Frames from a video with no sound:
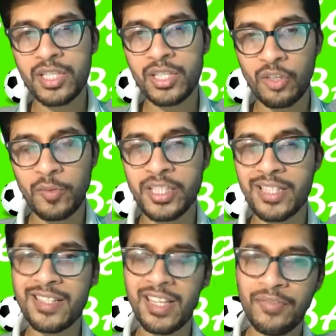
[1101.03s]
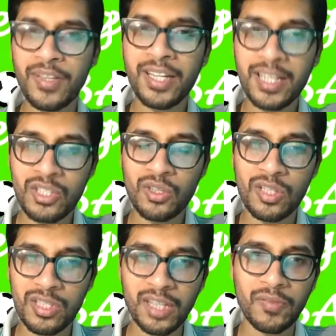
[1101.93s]
Is he going to make changes? I feel like he's going to
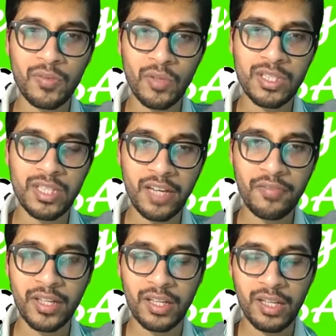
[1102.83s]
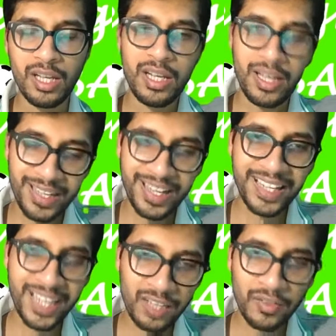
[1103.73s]
stick with what's safe, and I
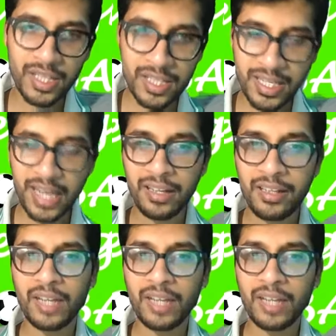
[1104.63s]
kind of understand it.